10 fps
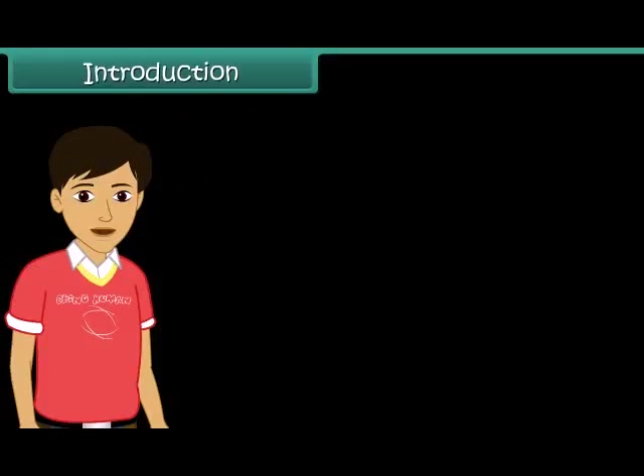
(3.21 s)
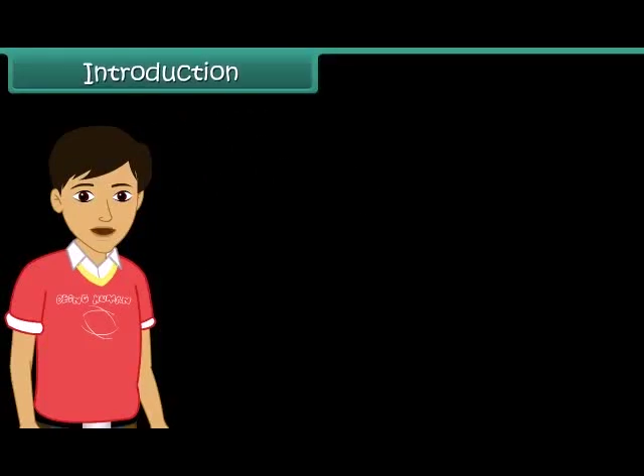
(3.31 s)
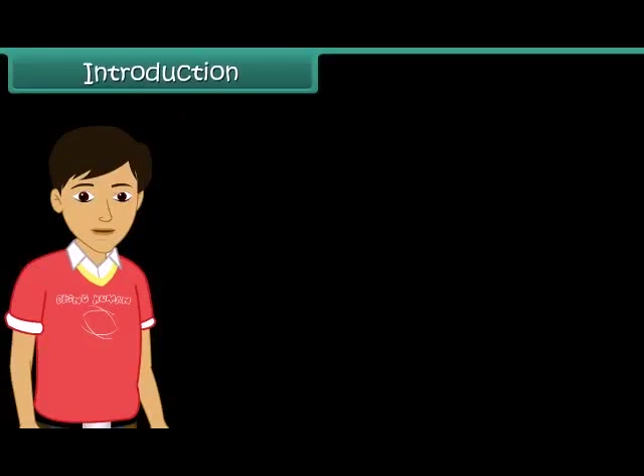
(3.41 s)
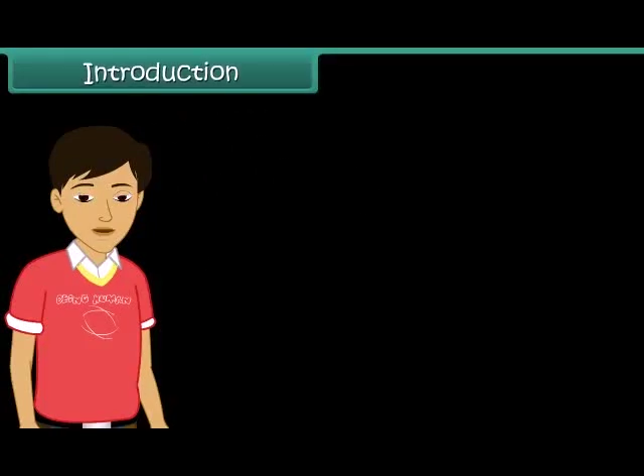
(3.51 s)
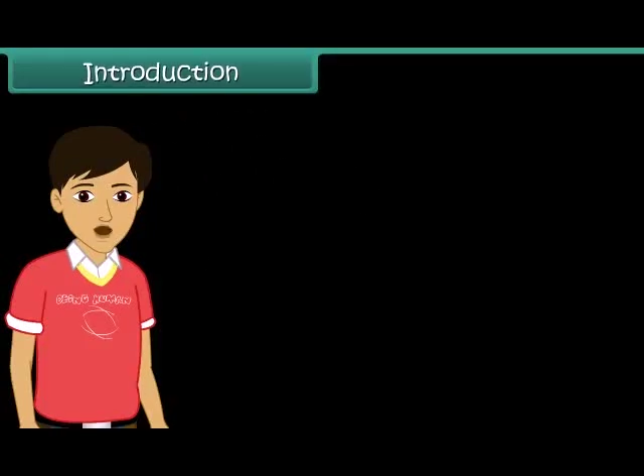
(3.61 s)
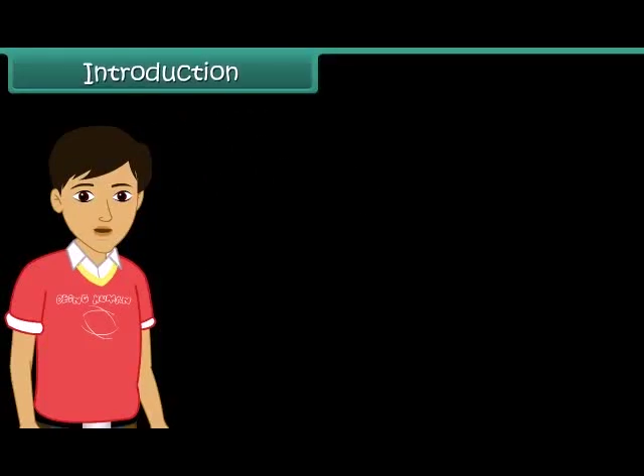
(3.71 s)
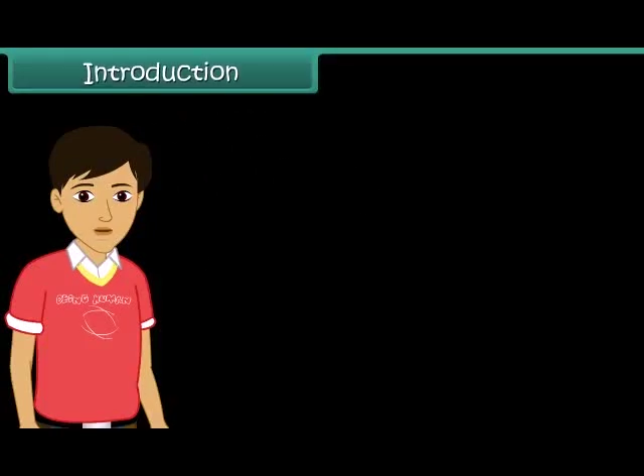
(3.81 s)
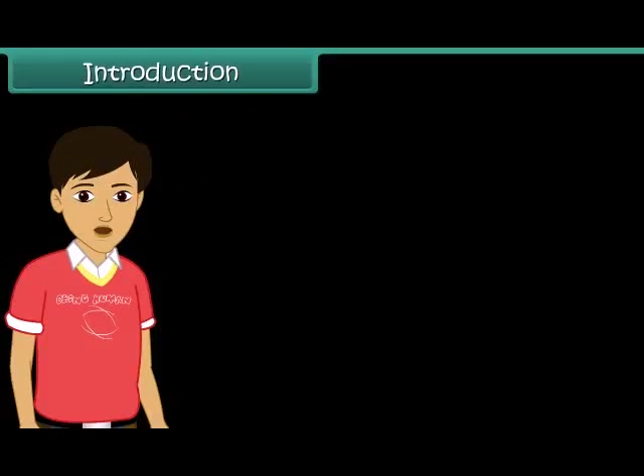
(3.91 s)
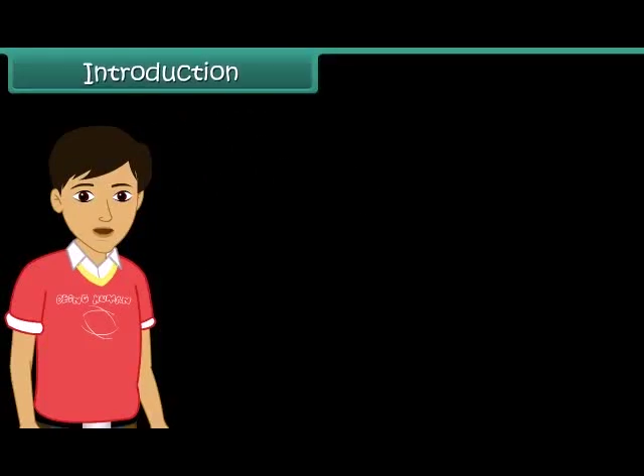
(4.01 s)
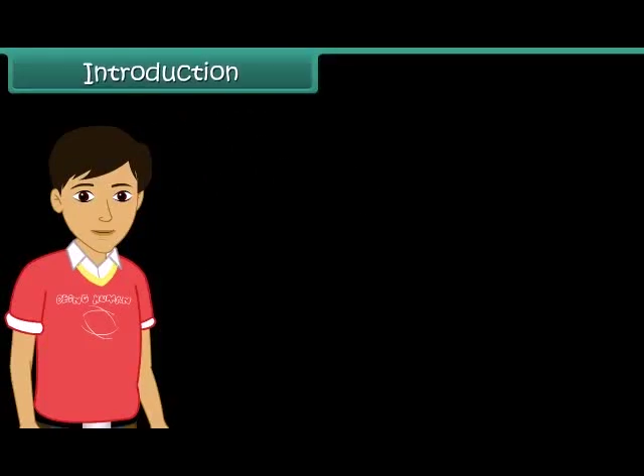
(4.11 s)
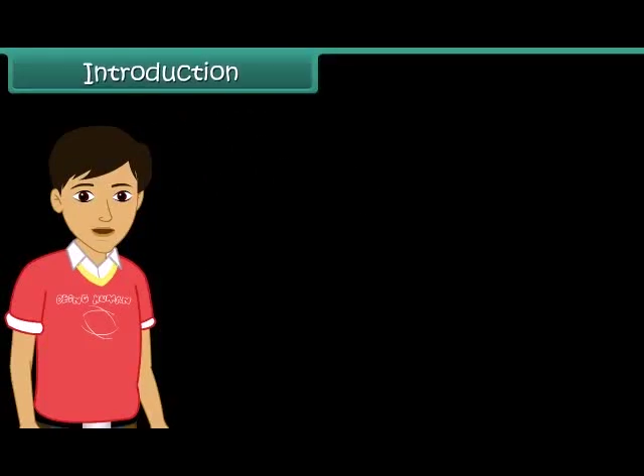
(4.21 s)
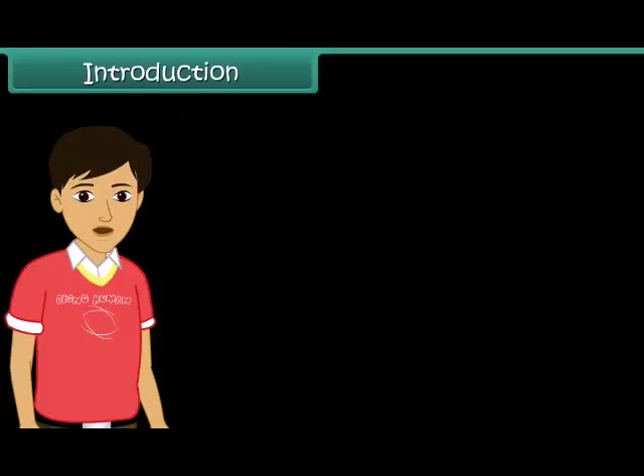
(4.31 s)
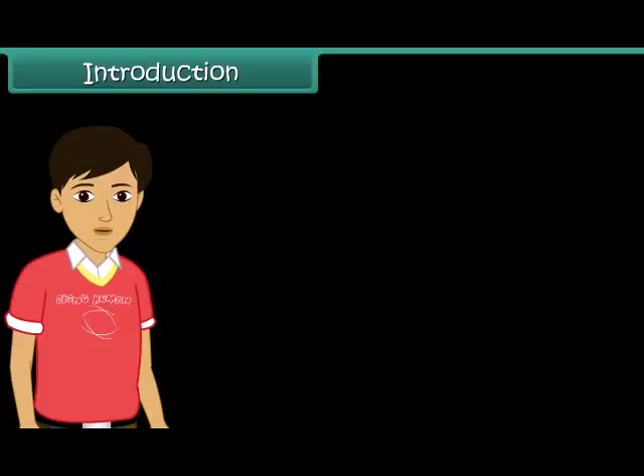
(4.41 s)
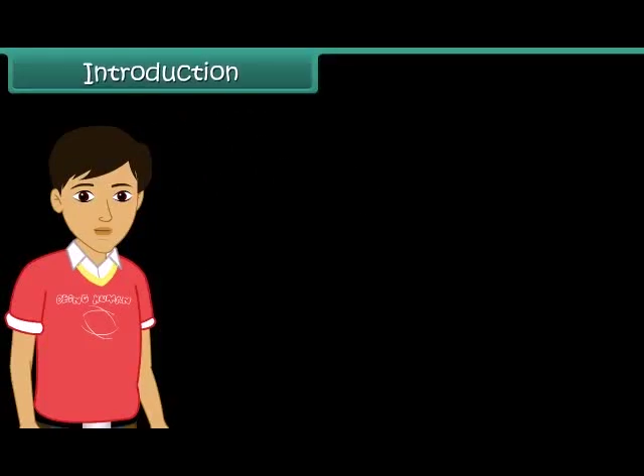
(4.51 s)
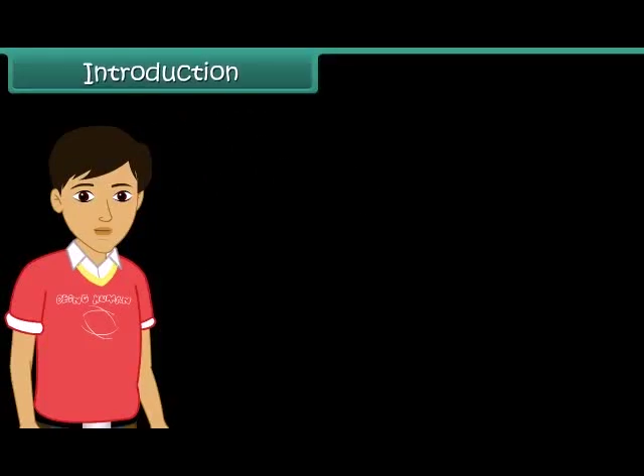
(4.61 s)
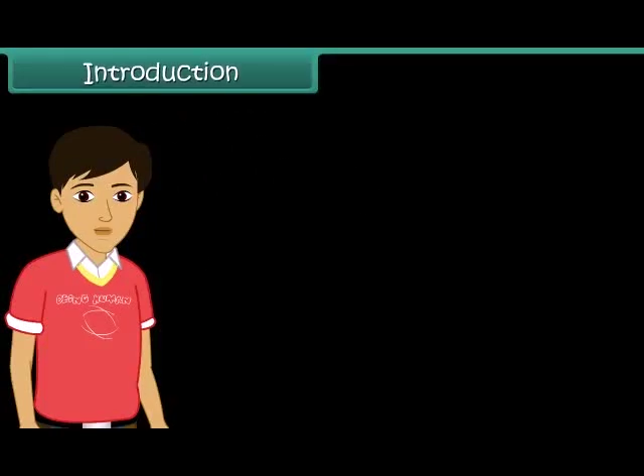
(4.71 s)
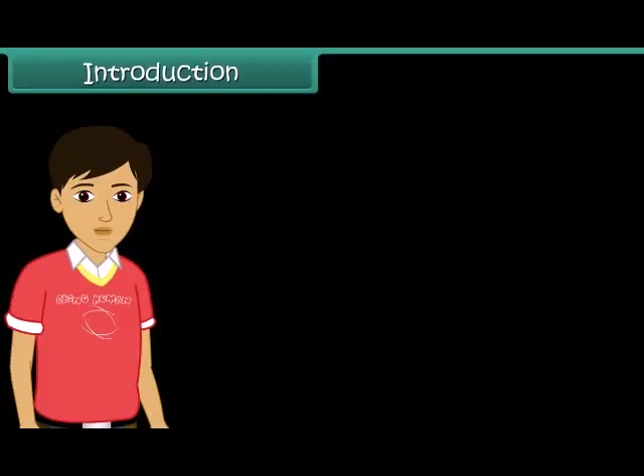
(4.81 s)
is that one activity